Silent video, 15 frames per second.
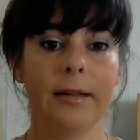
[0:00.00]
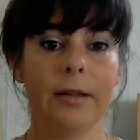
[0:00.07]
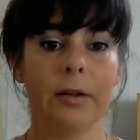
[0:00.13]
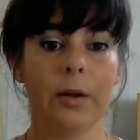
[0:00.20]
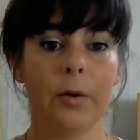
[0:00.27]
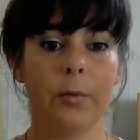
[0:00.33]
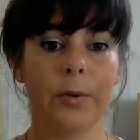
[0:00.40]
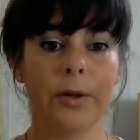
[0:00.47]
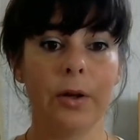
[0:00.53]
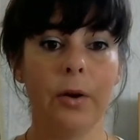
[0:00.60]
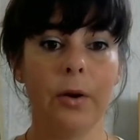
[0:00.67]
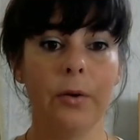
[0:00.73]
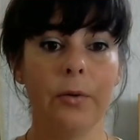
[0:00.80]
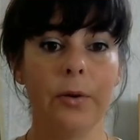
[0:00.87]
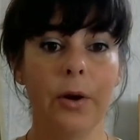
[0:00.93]
You know, we
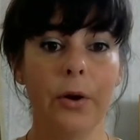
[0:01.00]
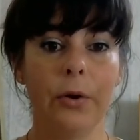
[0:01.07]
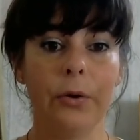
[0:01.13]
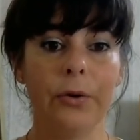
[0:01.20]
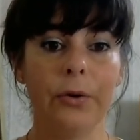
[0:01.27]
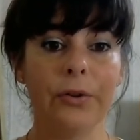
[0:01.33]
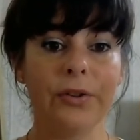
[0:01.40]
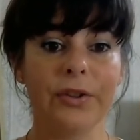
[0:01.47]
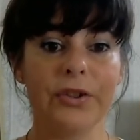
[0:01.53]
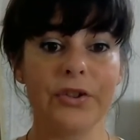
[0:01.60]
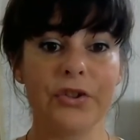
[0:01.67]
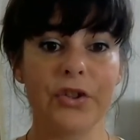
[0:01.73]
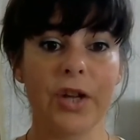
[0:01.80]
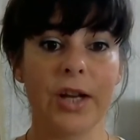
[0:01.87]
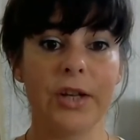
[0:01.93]
know Earth is
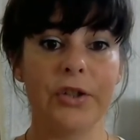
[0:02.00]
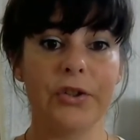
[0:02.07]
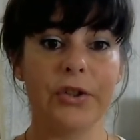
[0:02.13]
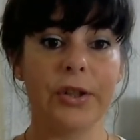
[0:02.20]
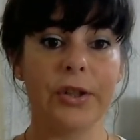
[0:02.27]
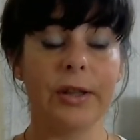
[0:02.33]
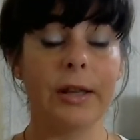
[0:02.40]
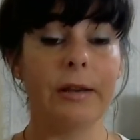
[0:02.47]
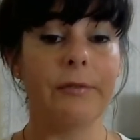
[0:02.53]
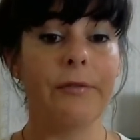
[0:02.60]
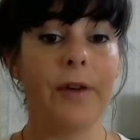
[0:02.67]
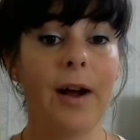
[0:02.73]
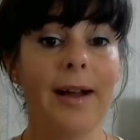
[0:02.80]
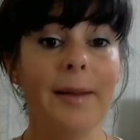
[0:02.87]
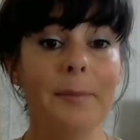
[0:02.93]
changing, the
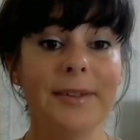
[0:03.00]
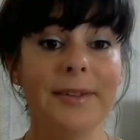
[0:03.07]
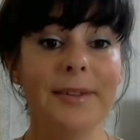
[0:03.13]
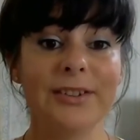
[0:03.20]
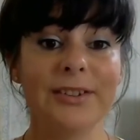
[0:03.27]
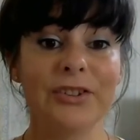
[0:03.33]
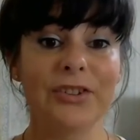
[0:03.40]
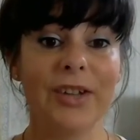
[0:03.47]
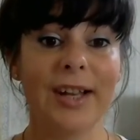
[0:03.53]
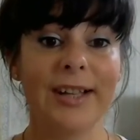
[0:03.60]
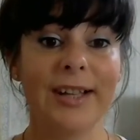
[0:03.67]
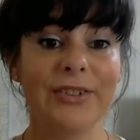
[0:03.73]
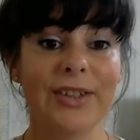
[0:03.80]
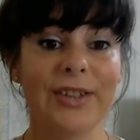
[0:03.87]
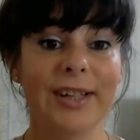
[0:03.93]
environment is
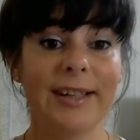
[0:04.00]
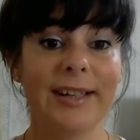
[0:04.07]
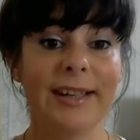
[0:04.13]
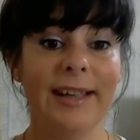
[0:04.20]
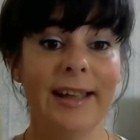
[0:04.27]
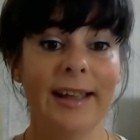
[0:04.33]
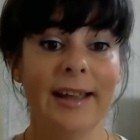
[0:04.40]
changing,